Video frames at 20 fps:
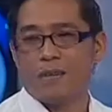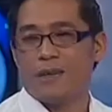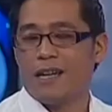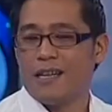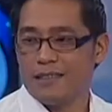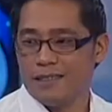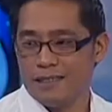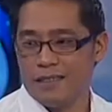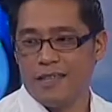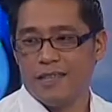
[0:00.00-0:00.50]
I'll
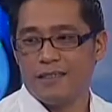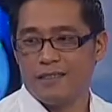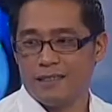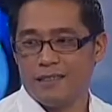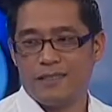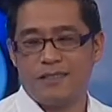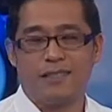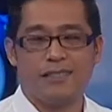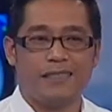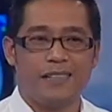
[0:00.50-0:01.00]
say it just
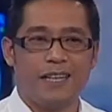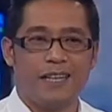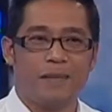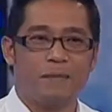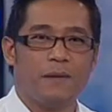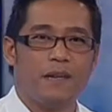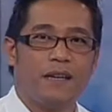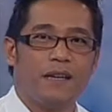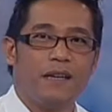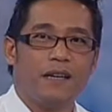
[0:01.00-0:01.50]
the same.
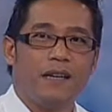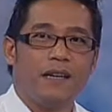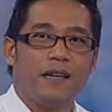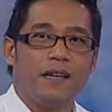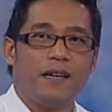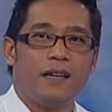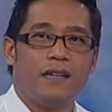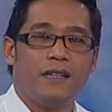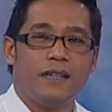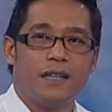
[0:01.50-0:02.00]

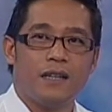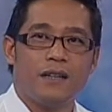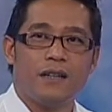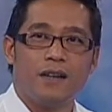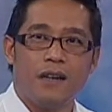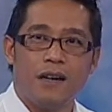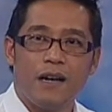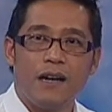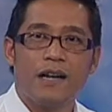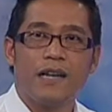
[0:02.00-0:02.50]
There
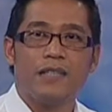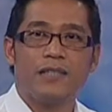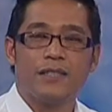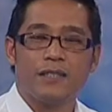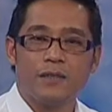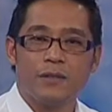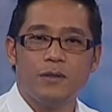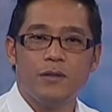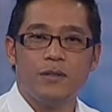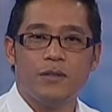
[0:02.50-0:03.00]
are
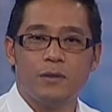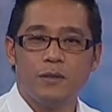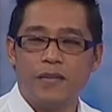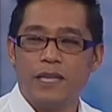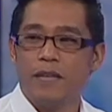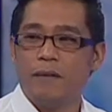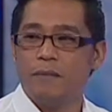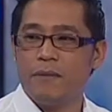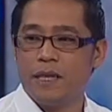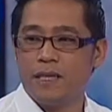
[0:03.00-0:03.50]
schools
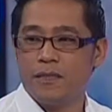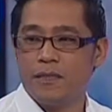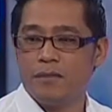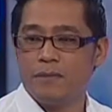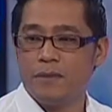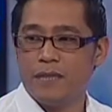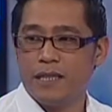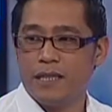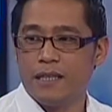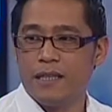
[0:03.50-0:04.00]
within Metro
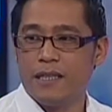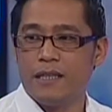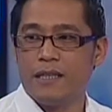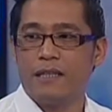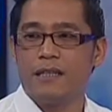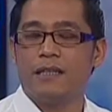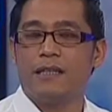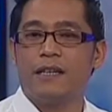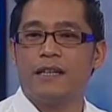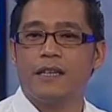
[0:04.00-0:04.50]
Manila
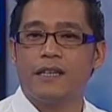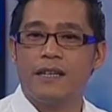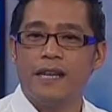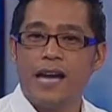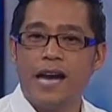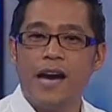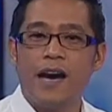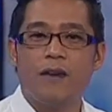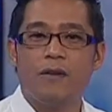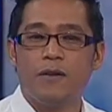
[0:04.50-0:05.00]
that are
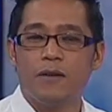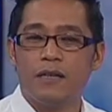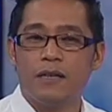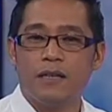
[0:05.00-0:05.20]
now